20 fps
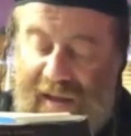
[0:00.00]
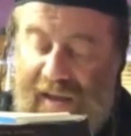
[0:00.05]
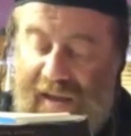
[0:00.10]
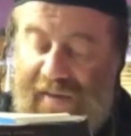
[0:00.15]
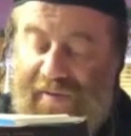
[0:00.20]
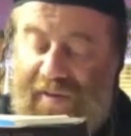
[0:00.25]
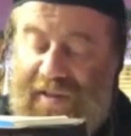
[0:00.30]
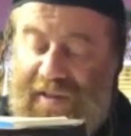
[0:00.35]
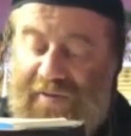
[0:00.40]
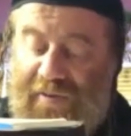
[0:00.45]

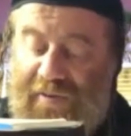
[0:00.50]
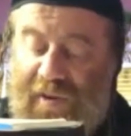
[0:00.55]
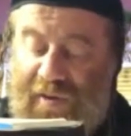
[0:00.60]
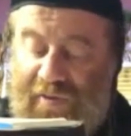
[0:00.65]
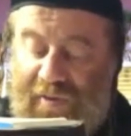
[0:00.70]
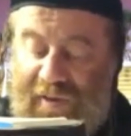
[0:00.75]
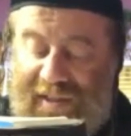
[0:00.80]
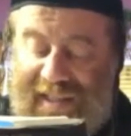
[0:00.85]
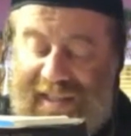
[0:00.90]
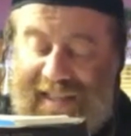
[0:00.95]
If it's for
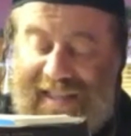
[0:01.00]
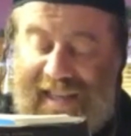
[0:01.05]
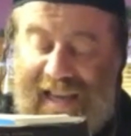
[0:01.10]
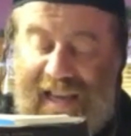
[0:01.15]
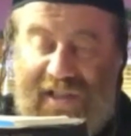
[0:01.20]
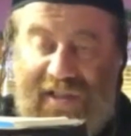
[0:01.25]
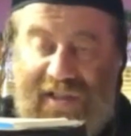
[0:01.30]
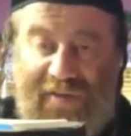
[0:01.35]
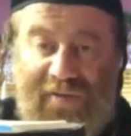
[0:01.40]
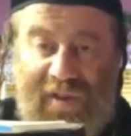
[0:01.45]

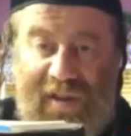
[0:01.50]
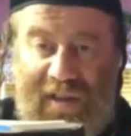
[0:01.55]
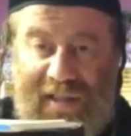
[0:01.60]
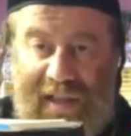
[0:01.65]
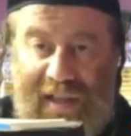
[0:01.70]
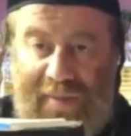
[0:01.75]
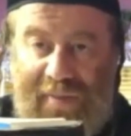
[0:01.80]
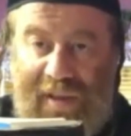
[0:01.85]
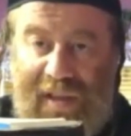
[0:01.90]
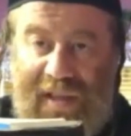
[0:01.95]
satiation, for
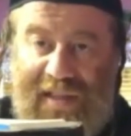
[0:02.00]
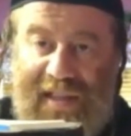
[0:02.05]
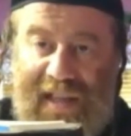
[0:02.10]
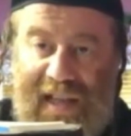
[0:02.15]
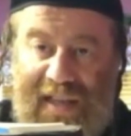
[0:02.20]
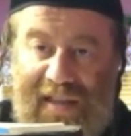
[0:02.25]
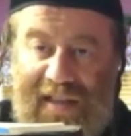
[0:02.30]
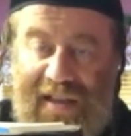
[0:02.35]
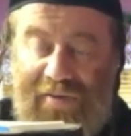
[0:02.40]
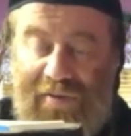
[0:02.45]
example, it's
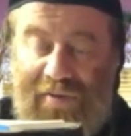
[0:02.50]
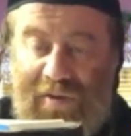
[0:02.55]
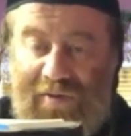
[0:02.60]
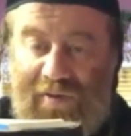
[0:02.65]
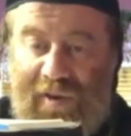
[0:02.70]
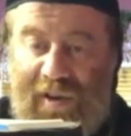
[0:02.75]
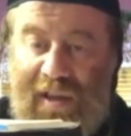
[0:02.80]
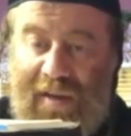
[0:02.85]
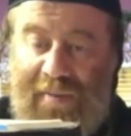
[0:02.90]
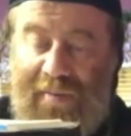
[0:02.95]
not enough food
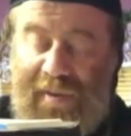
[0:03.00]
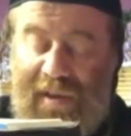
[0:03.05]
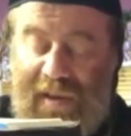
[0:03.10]
for him.